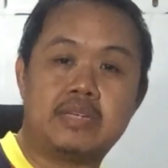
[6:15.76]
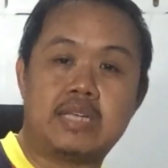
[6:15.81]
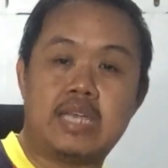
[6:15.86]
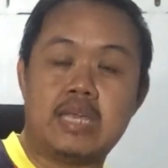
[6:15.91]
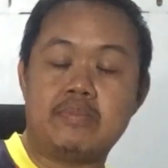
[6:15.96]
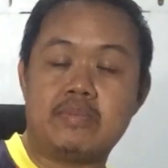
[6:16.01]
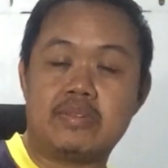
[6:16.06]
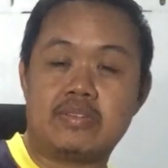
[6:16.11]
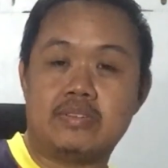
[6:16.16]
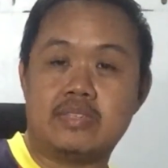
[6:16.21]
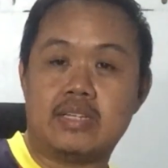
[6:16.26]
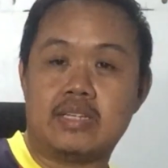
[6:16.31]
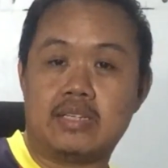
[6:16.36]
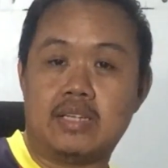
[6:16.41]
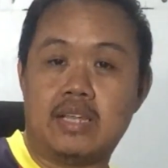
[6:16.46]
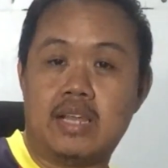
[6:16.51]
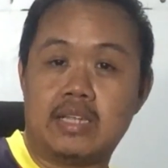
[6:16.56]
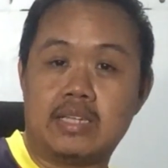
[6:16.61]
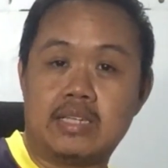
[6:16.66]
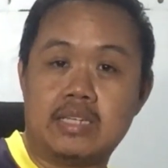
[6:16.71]
Game is not
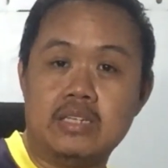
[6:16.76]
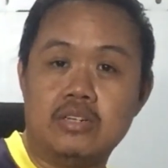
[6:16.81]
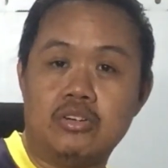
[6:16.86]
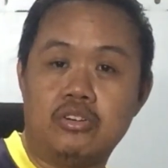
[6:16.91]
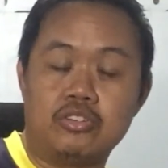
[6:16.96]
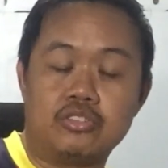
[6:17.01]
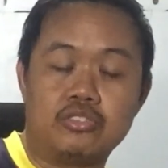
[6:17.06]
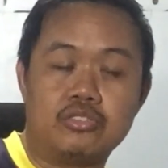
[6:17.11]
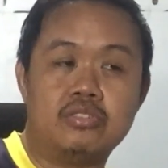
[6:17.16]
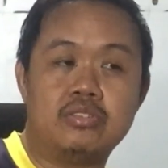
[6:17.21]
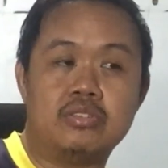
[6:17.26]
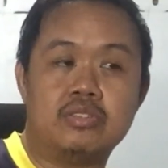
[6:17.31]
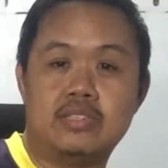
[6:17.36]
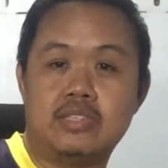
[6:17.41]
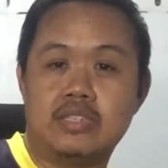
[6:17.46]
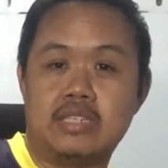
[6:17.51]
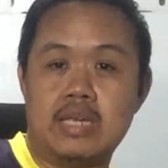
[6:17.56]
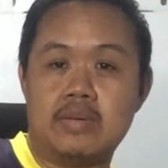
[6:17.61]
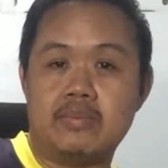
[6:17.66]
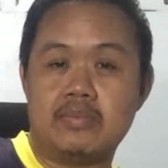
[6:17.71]
lagging also.
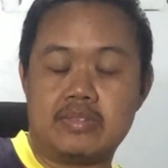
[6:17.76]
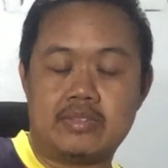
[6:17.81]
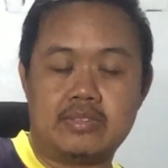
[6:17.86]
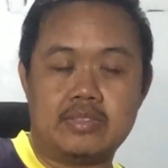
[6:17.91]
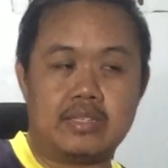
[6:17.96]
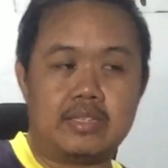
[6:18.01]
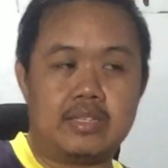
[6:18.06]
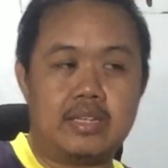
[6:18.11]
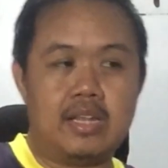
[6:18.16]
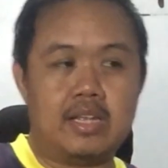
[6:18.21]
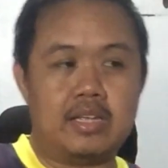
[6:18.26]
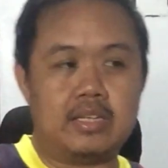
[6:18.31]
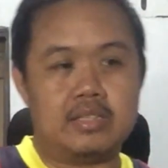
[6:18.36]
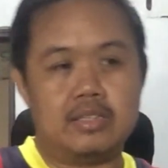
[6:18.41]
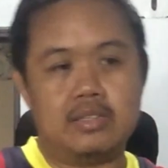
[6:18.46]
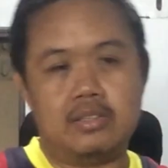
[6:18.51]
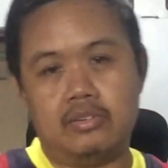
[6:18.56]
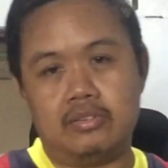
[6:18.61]
The game is not lag.